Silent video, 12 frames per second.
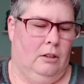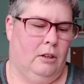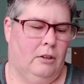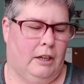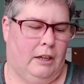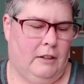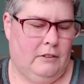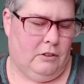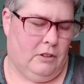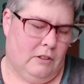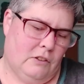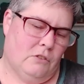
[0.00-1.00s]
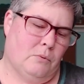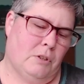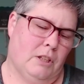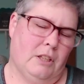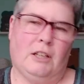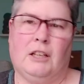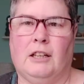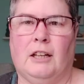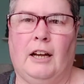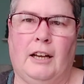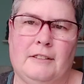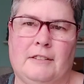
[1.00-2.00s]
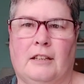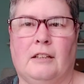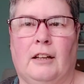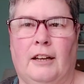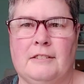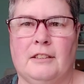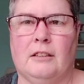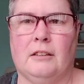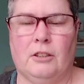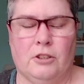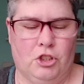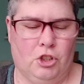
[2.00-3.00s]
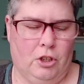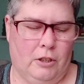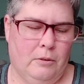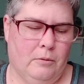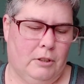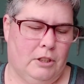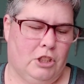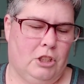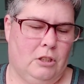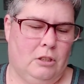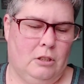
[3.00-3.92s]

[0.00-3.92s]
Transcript: Okay, so this is one of the, I say classic literature, which